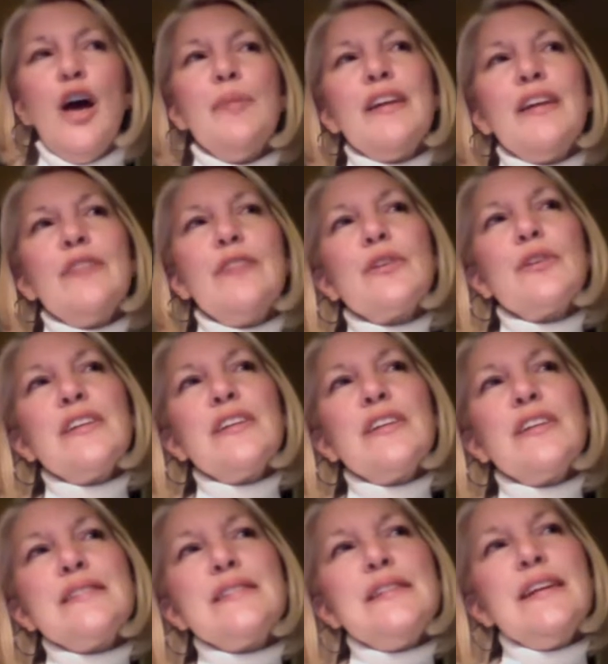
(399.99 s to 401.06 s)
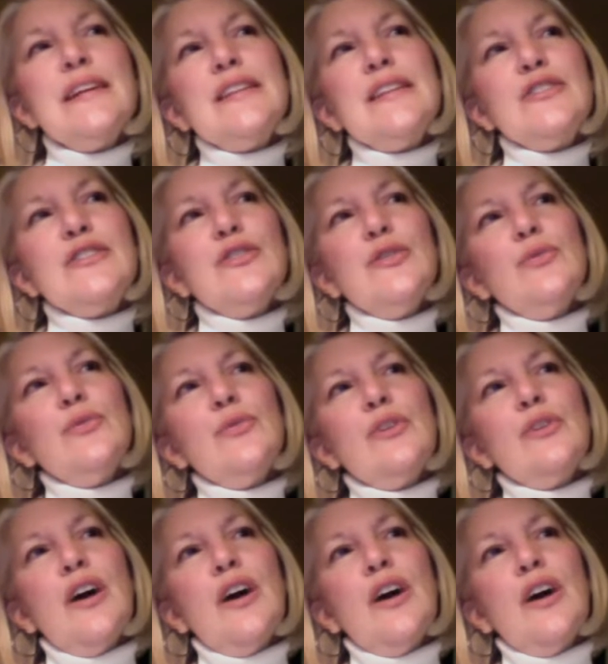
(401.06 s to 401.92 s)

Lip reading: But if we're listening to